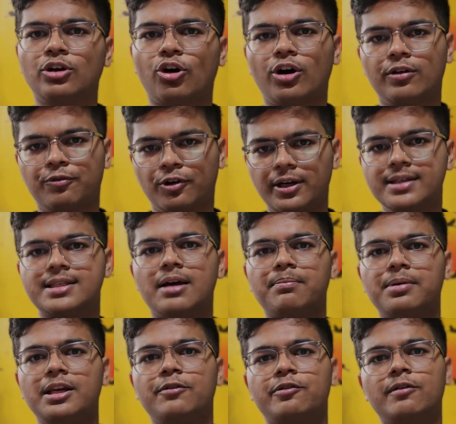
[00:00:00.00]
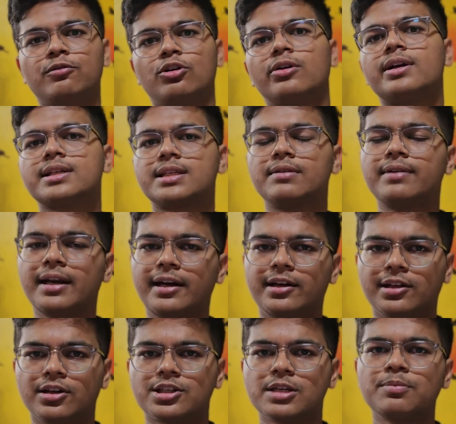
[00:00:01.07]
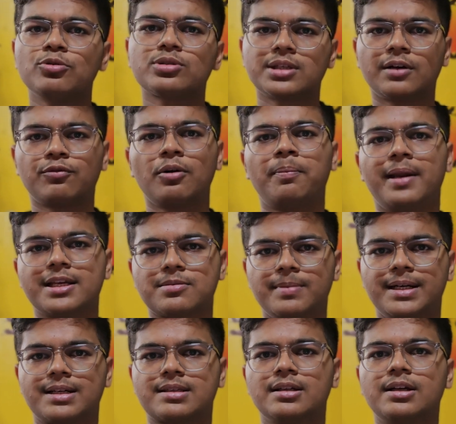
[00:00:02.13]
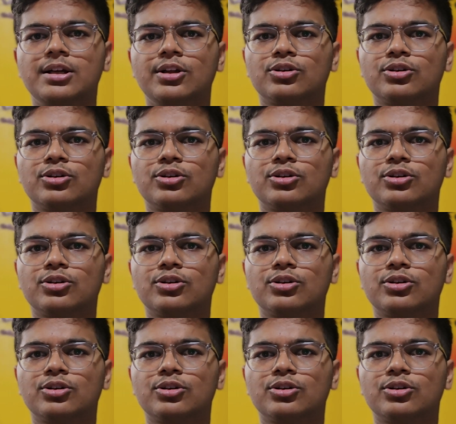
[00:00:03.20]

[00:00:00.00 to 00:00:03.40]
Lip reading: Or for example, if you have not received an internship, you sit for placements.